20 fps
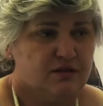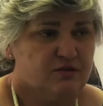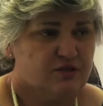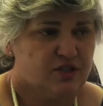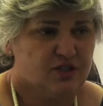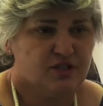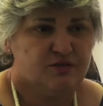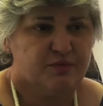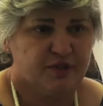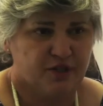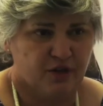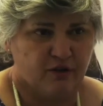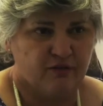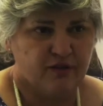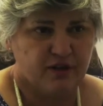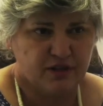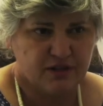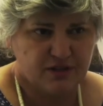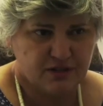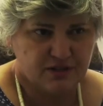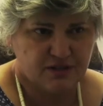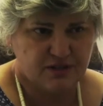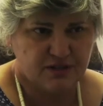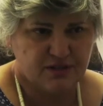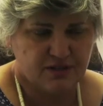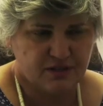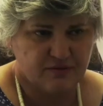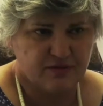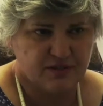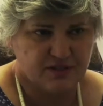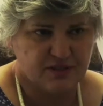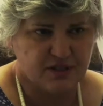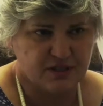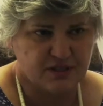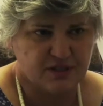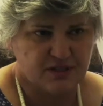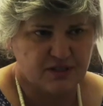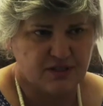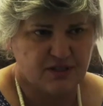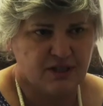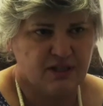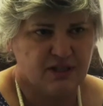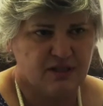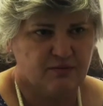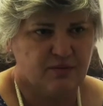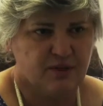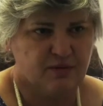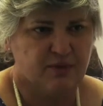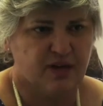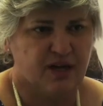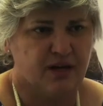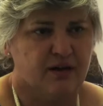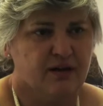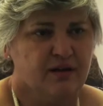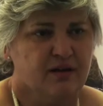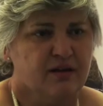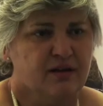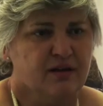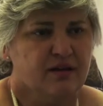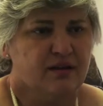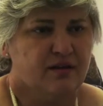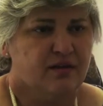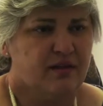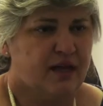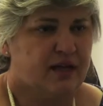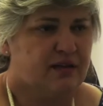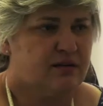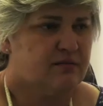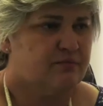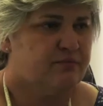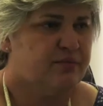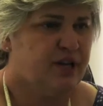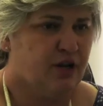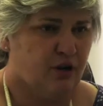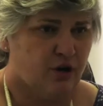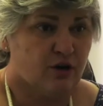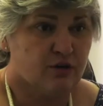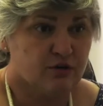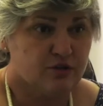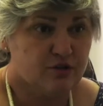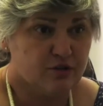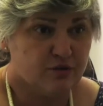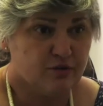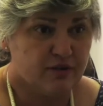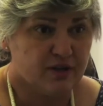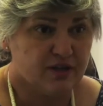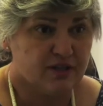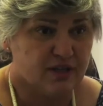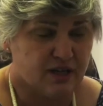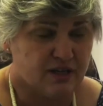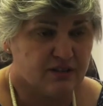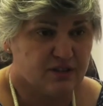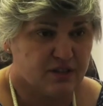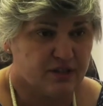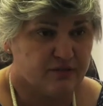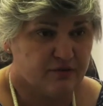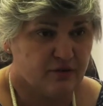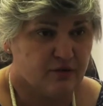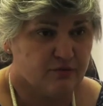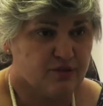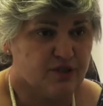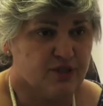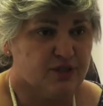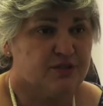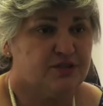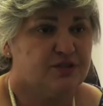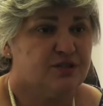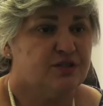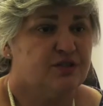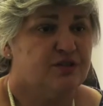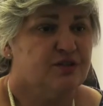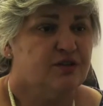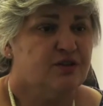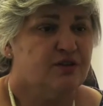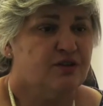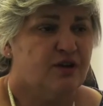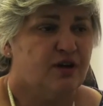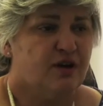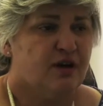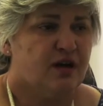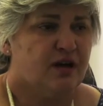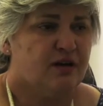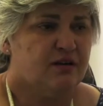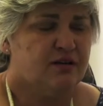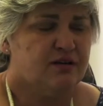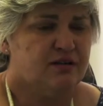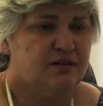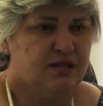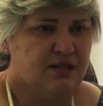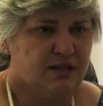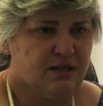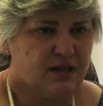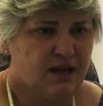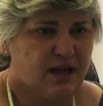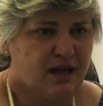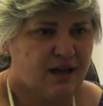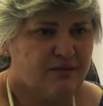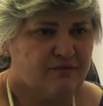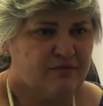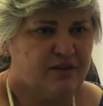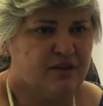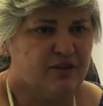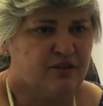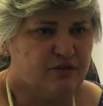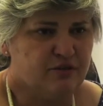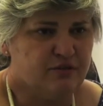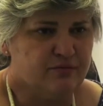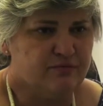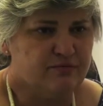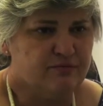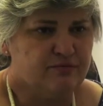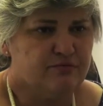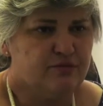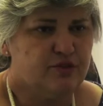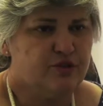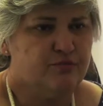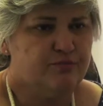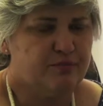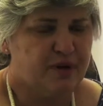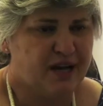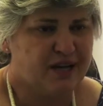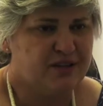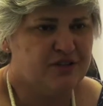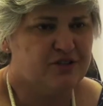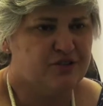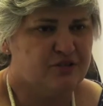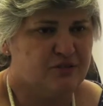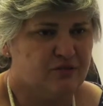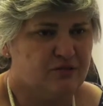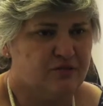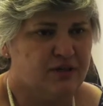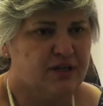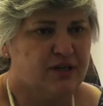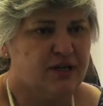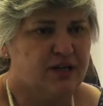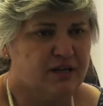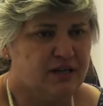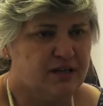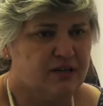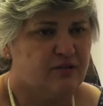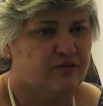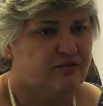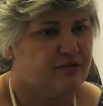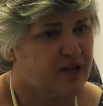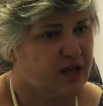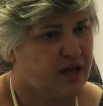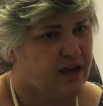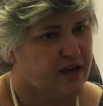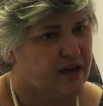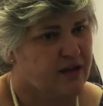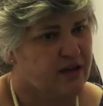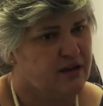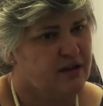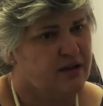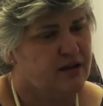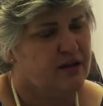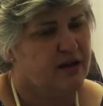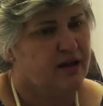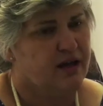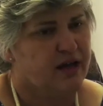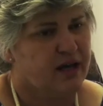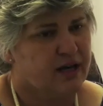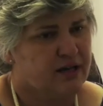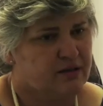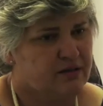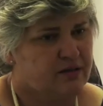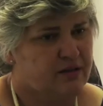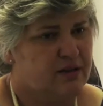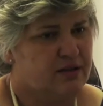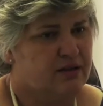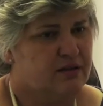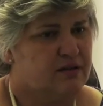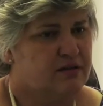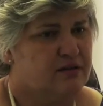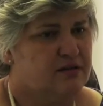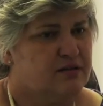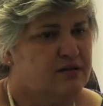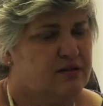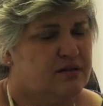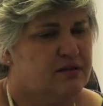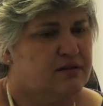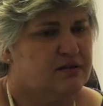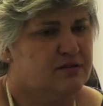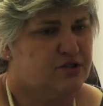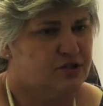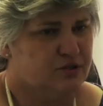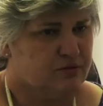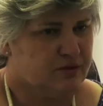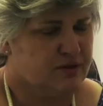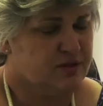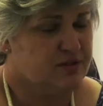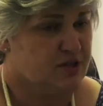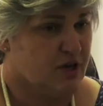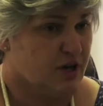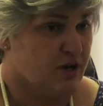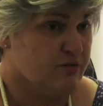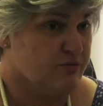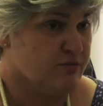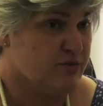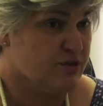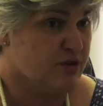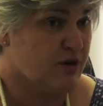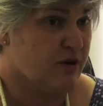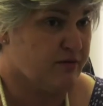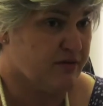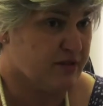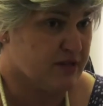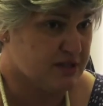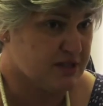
Church Benevolence Services in Namibia that belonged to the Dutch Reformed Church didn't have the room to place children in need of care at the children's homes of the